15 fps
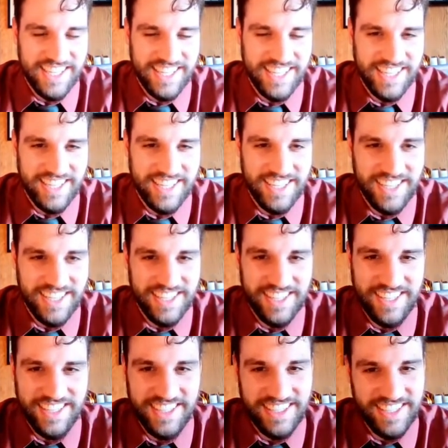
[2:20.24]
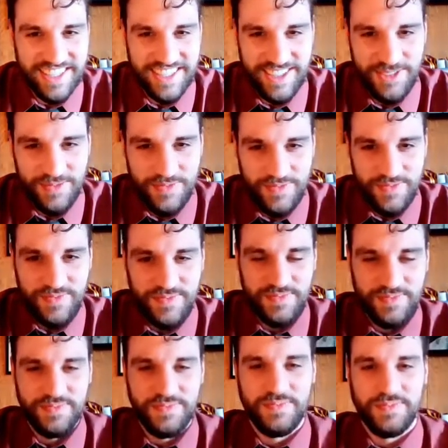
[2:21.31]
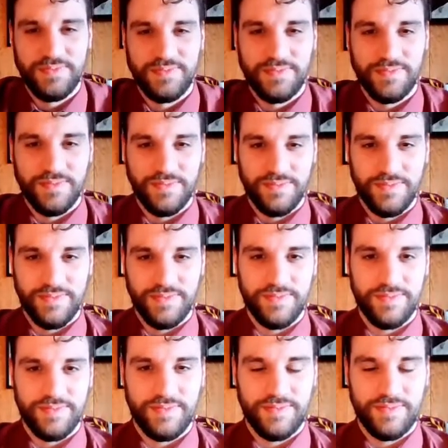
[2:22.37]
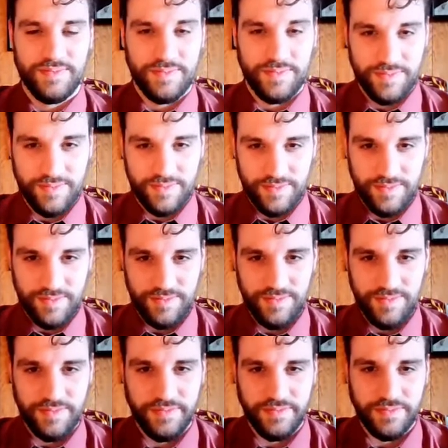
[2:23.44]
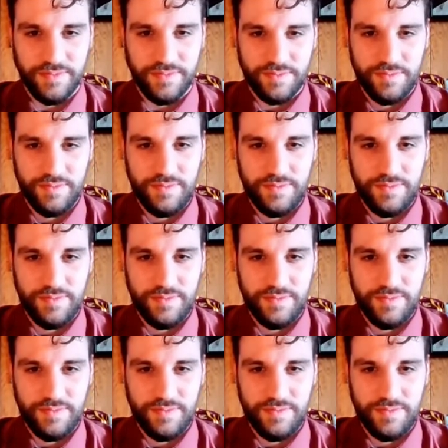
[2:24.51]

The person shown says nothing.